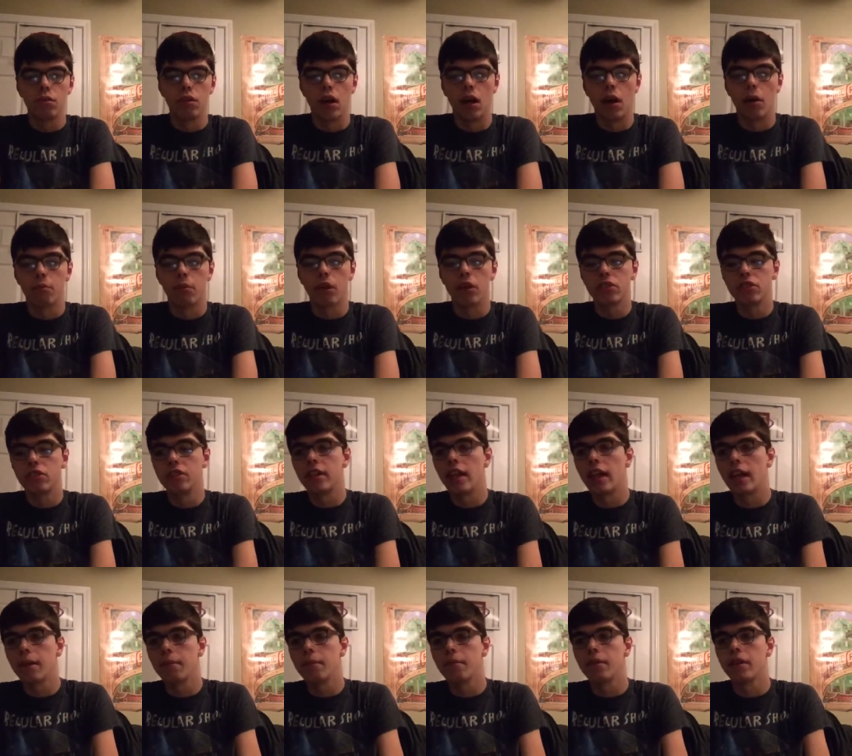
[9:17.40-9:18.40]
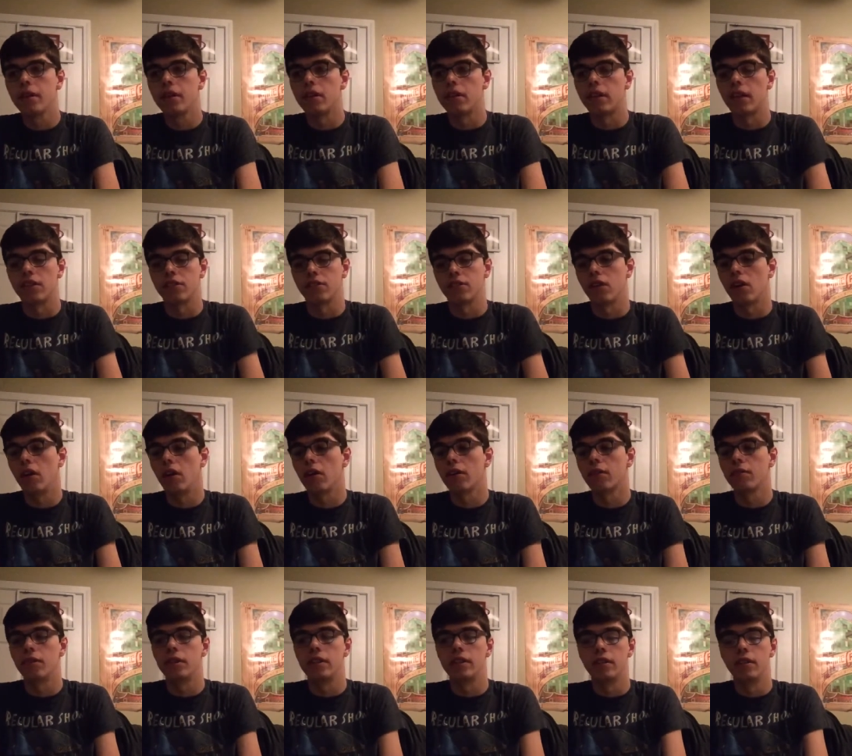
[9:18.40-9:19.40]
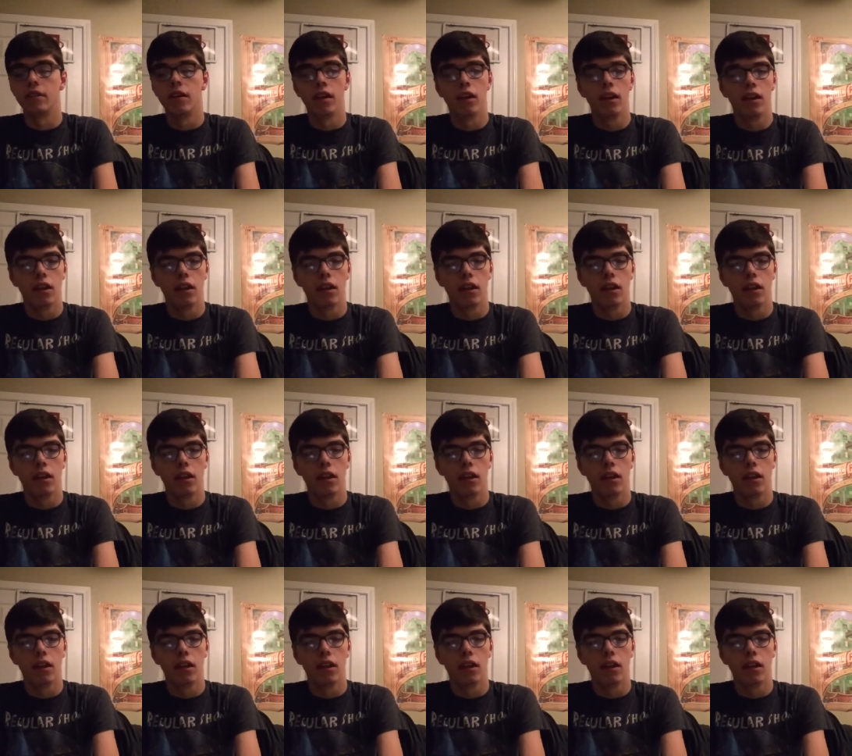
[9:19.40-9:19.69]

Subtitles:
Russian Name, you know, that song, when